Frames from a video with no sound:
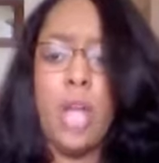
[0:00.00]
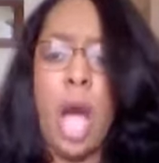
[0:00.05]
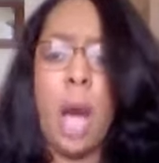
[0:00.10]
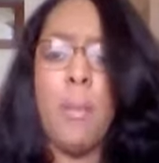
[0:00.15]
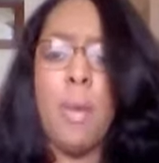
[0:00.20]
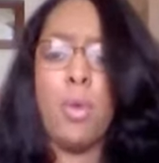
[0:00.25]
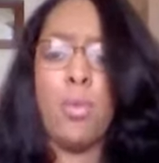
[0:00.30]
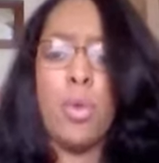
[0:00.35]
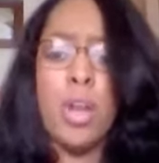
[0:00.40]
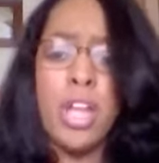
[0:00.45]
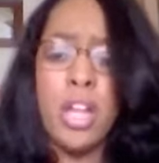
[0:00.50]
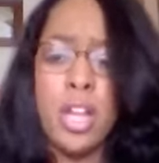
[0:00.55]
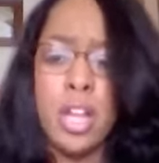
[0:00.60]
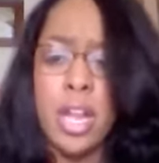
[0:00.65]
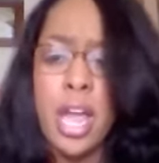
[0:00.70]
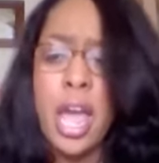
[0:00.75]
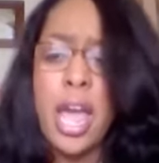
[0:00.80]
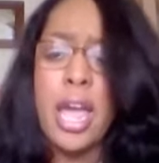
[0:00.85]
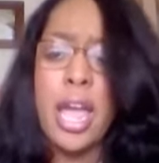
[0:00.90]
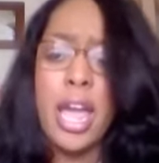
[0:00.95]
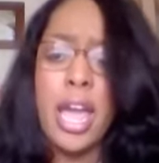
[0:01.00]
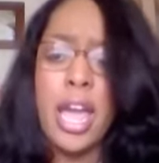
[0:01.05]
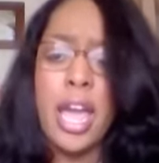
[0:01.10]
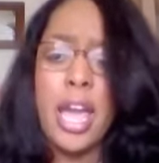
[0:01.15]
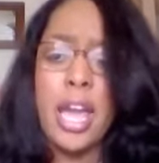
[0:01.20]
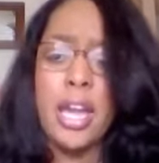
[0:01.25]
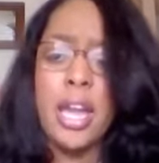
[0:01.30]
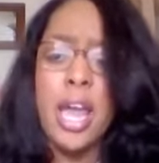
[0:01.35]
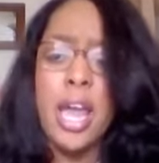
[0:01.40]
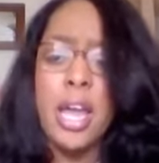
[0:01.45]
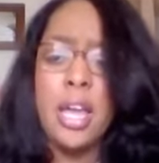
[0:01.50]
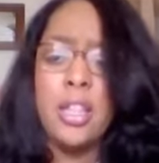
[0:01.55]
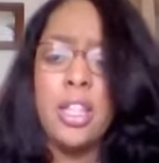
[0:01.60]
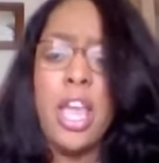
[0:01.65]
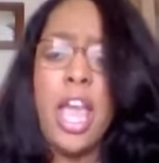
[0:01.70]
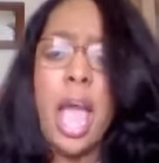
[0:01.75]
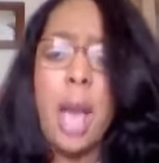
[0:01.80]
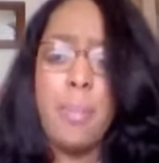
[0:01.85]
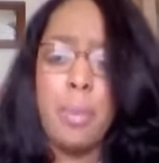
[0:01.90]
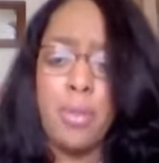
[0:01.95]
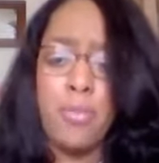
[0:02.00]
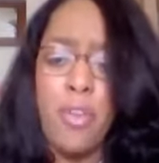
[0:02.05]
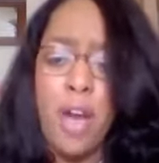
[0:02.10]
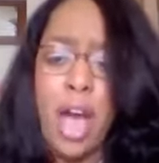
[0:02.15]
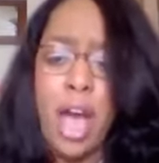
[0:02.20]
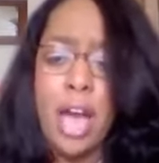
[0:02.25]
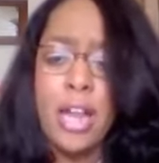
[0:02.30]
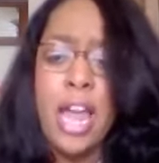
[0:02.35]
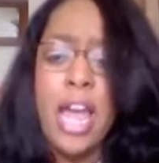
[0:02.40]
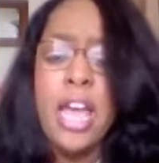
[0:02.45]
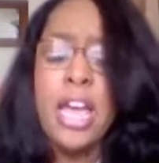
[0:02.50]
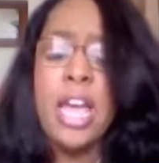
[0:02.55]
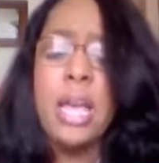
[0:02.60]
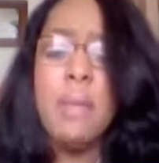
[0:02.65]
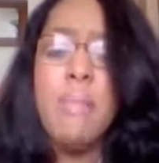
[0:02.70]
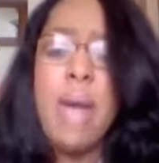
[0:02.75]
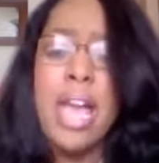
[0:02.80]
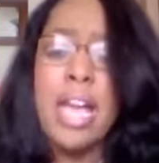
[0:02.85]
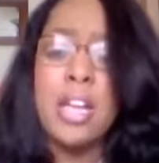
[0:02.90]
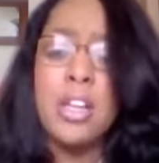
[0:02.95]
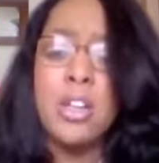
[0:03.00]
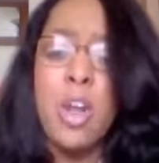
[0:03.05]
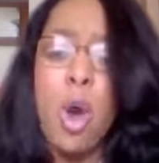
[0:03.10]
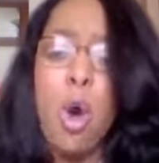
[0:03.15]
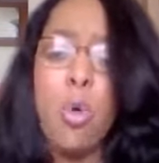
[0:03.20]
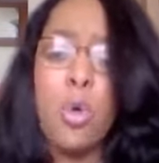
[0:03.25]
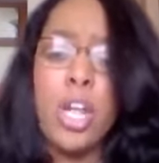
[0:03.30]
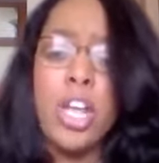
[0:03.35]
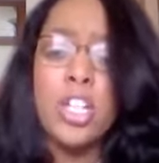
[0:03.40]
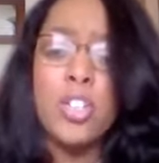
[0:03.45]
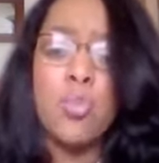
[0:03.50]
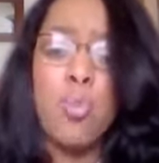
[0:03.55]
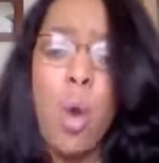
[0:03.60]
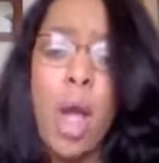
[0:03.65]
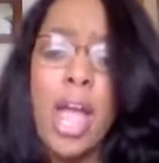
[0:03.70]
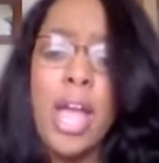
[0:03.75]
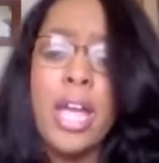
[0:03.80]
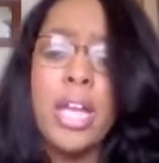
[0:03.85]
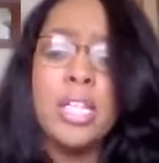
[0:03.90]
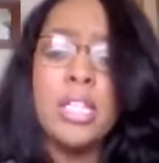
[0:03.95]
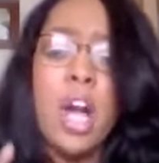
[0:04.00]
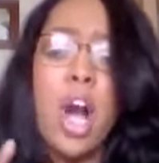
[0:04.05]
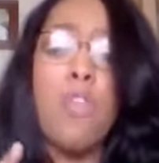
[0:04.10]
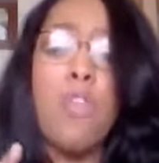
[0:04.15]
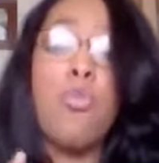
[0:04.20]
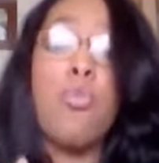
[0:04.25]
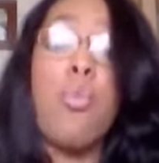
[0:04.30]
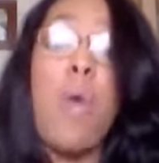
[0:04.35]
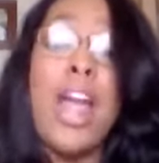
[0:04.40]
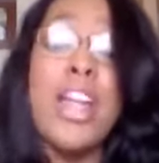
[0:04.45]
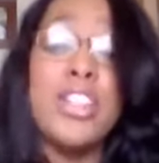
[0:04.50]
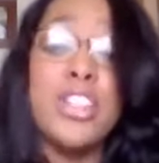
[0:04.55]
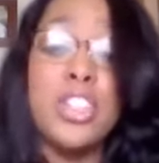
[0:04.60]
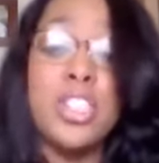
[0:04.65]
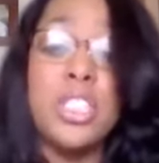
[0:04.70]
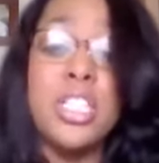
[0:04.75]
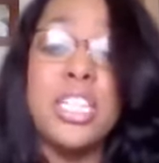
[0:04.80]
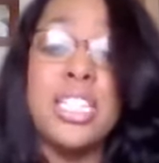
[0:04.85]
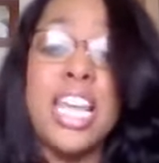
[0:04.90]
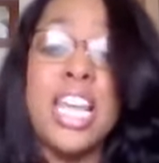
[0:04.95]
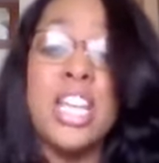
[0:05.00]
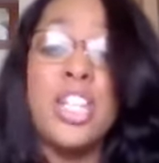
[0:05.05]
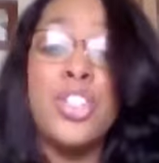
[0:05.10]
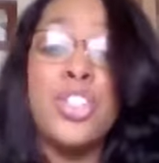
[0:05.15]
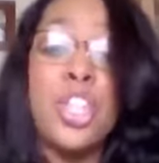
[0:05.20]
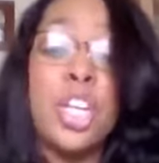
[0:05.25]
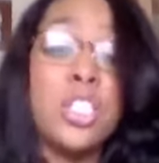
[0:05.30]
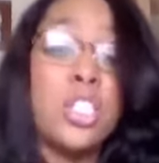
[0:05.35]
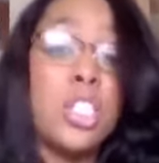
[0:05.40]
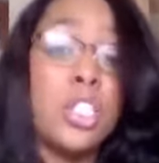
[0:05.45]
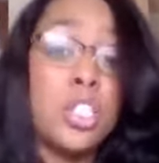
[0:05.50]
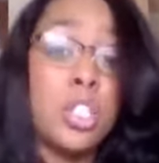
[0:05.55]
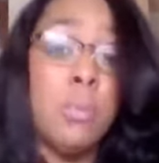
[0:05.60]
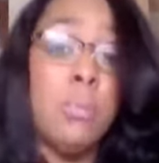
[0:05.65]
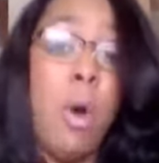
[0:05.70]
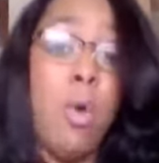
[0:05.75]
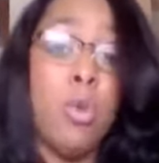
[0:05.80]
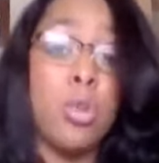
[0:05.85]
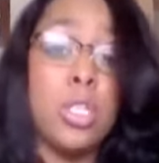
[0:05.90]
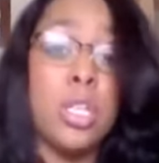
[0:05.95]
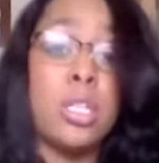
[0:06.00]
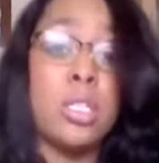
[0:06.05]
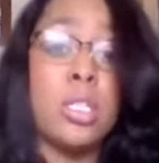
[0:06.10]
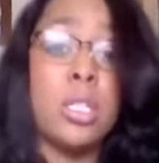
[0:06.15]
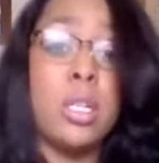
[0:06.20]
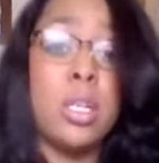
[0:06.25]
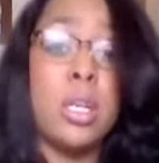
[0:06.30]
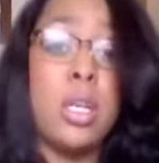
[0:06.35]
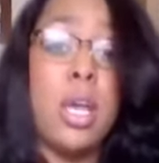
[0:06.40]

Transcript: I'm going to read it in the Amplified. He made known his ways of righteousness and justice to Moses.